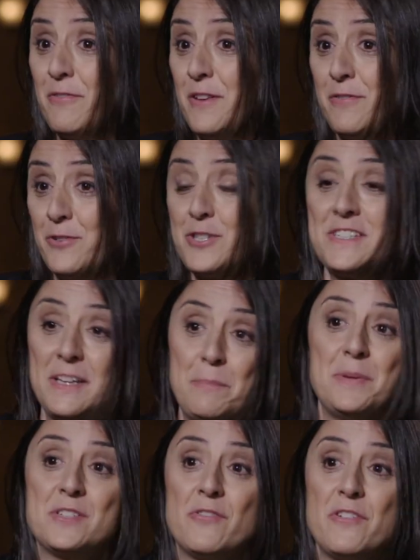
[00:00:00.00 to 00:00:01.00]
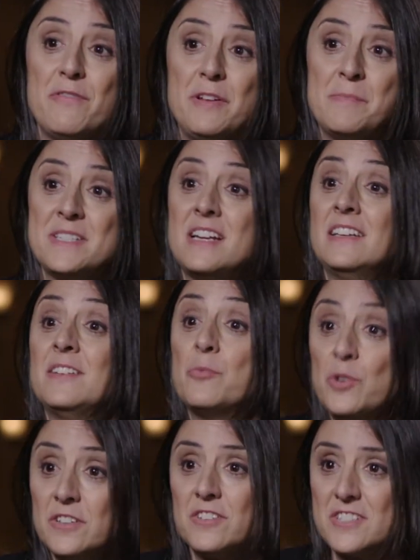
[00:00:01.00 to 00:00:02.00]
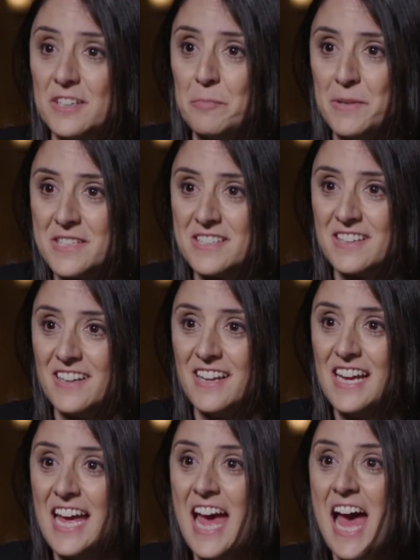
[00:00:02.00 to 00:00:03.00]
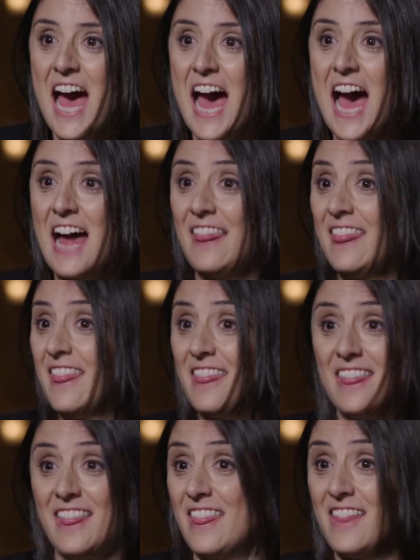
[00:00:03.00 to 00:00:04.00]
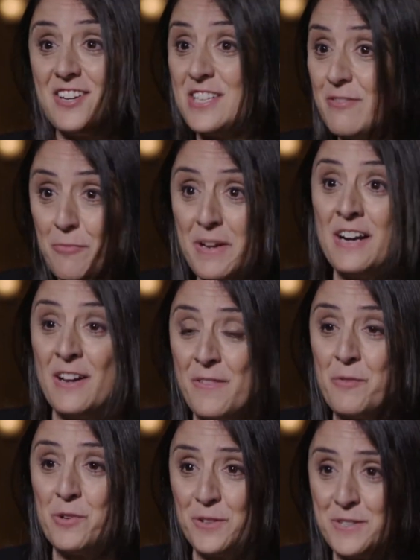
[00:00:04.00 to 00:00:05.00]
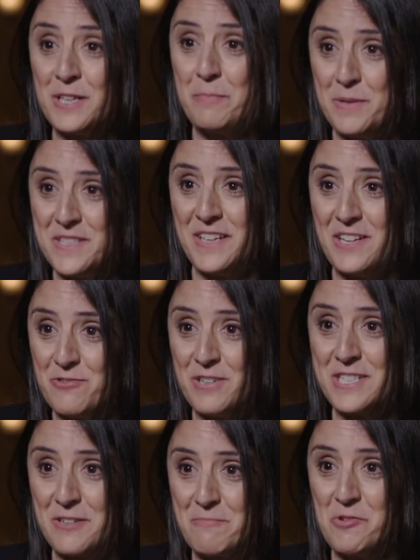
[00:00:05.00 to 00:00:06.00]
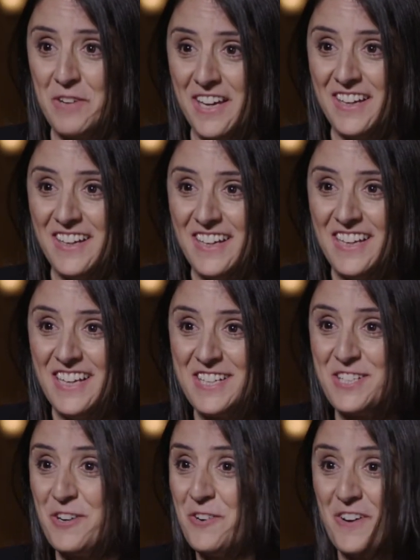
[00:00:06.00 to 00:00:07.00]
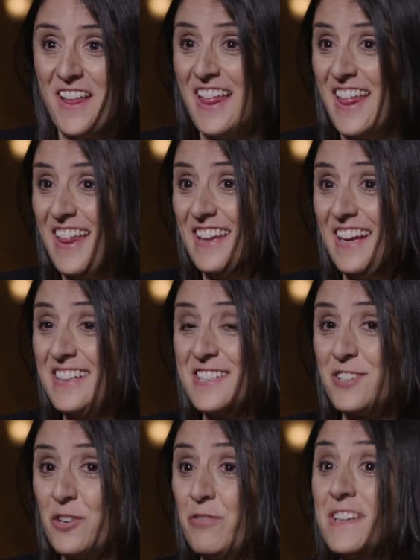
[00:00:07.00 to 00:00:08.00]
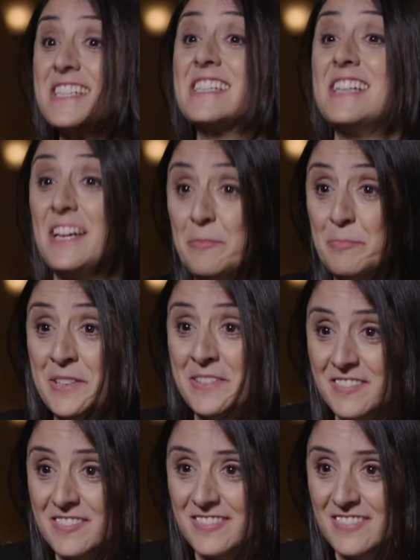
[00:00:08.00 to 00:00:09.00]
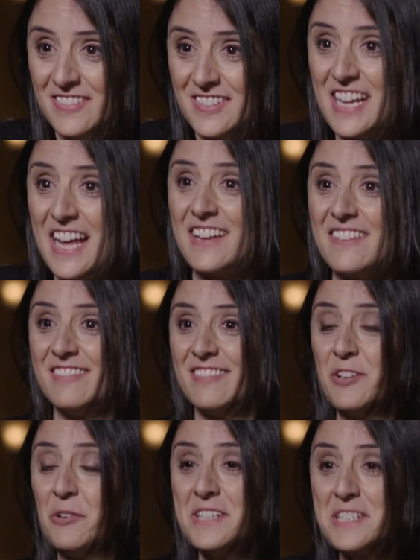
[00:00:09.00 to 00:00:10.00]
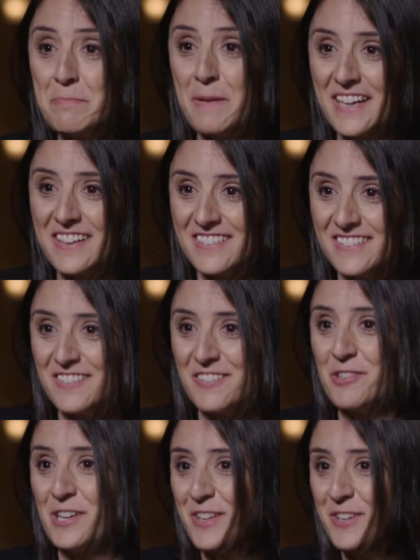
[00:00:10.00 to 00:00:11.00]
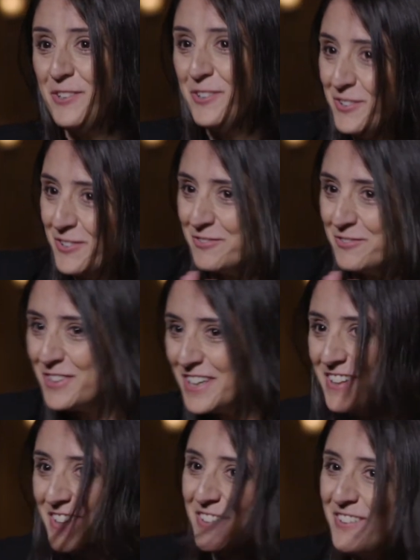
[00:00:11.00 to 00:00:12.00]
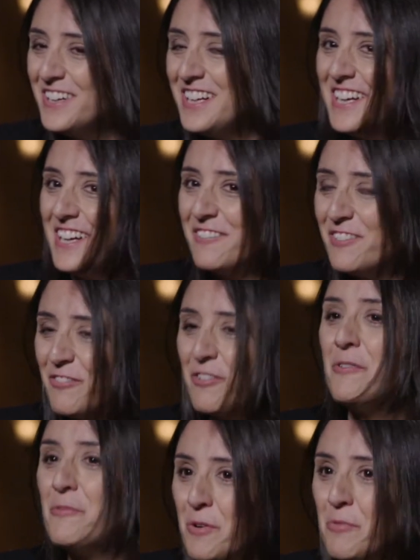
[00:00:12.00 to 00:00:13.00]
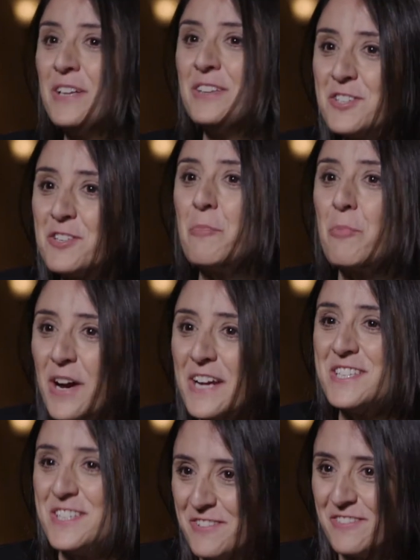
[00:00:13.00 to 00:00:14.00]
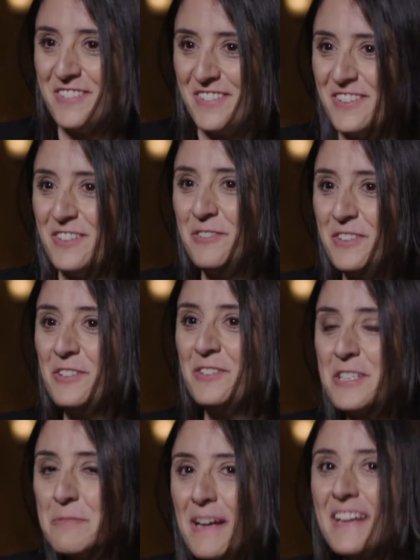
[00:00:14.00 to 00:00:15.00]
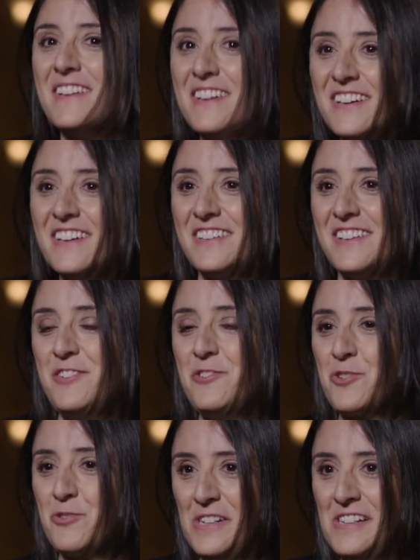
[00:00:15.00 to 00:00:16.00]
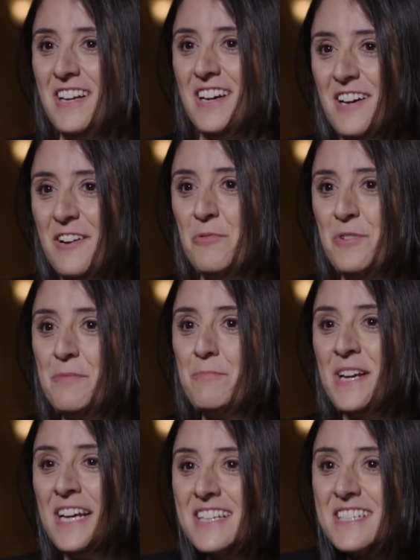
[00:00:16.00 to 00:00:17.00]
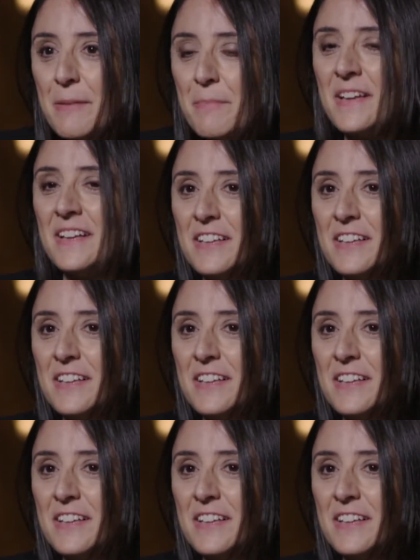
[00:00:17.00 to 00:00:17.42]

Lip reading: The first set piece of the film is an underwater set piece. And there's never been an underwater set piece in a Jurassic movie. So it's sort of a statement. It's like, don't expect we want to surprise you. Don't expect the usual. We're bringing something